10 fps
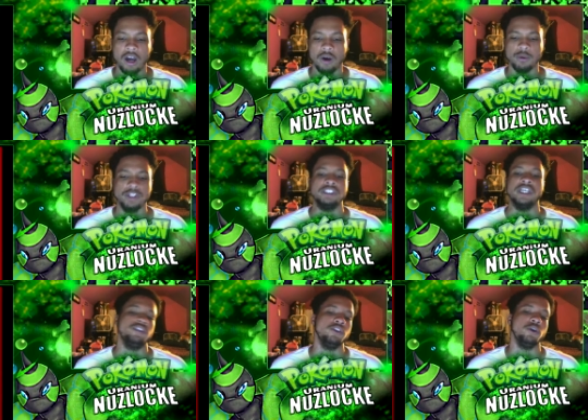what is that
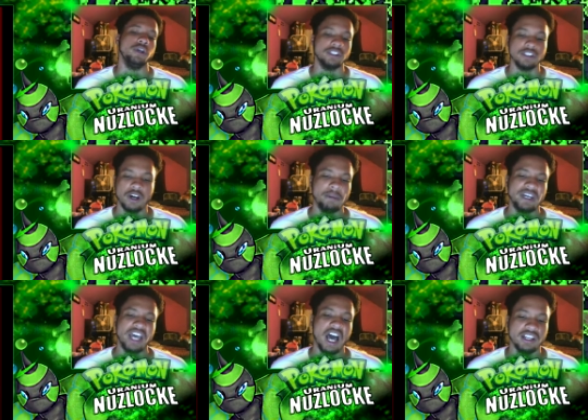noise? Oh my god.